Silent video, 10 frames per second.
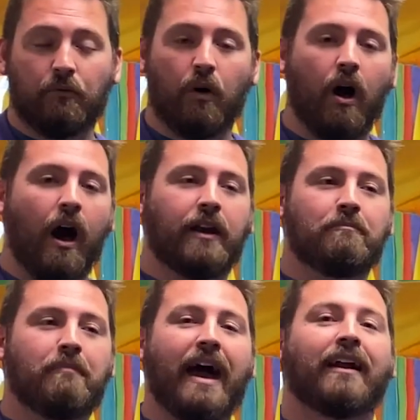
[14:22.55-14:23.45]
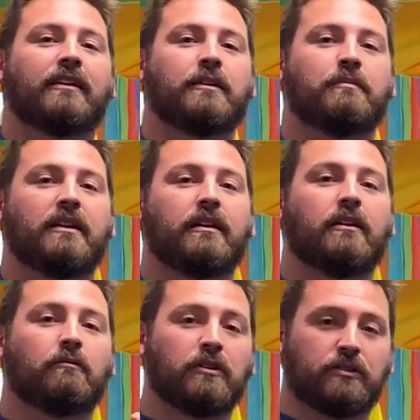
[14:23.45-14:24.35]
will automatically be
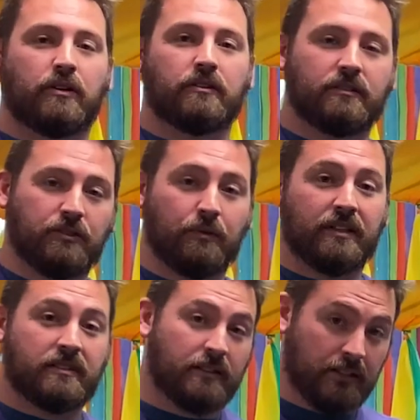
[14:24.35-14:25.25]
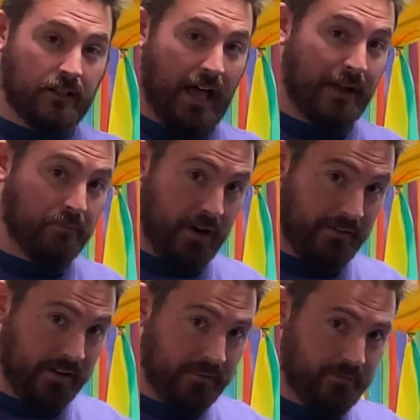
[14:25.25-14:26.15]
returned to its
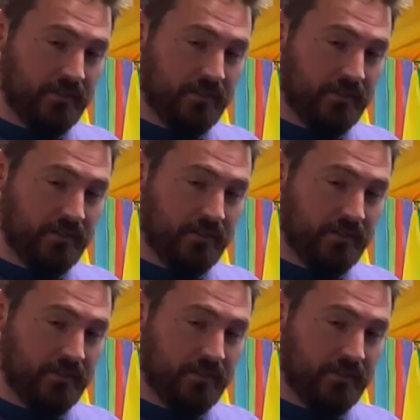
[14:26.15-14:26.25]
library.